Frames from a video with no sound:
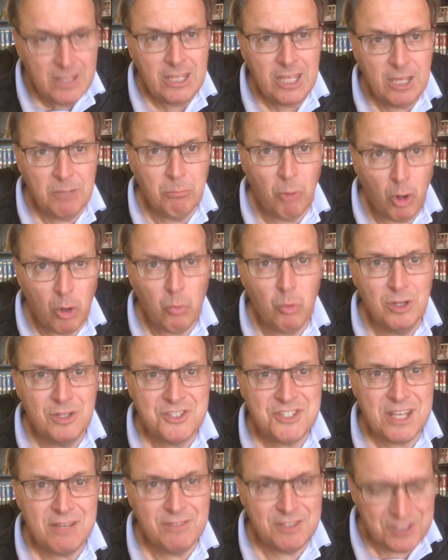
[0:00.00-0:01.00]
In Mark 1
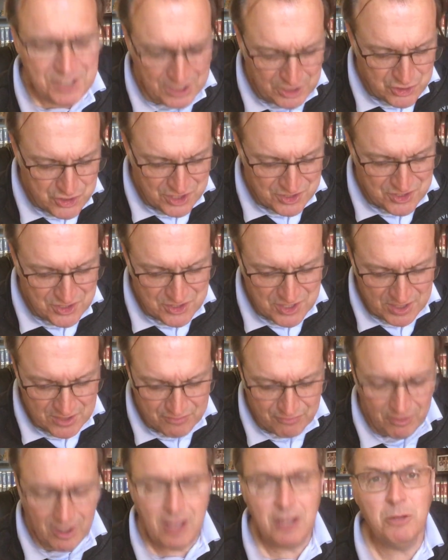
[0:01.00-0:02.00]
17, Jesus says,
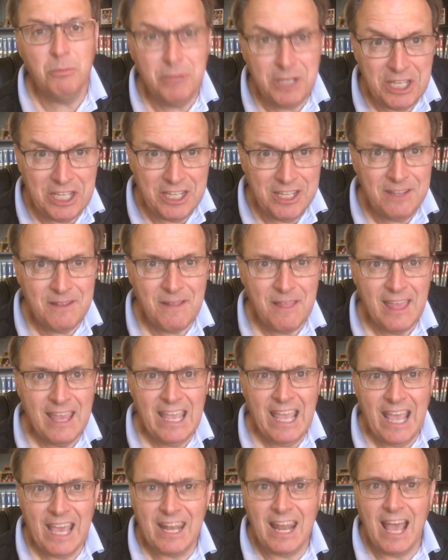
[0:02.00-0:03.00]
Follow me,
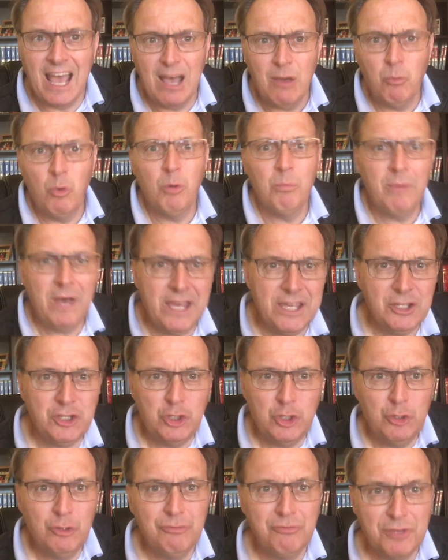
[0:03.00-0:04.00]
and I will make
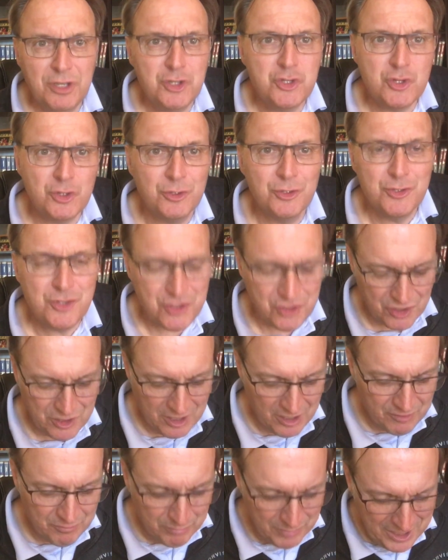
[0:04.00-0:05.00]
you fishers
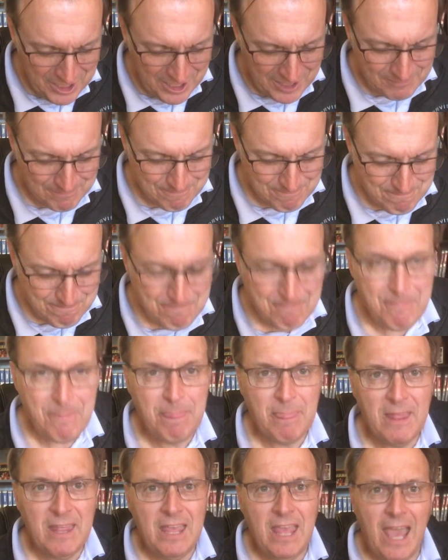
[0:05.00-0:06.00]
of men.
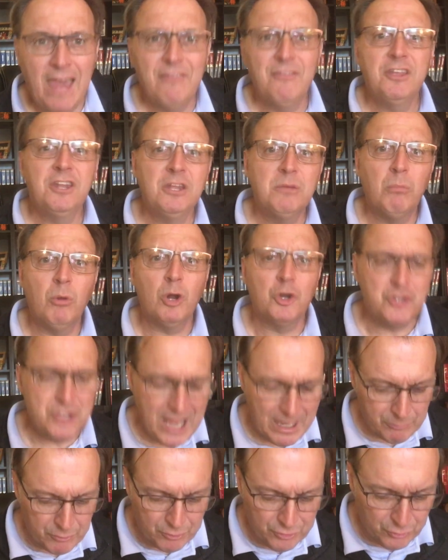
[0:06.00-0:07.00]
And then in Mark chapter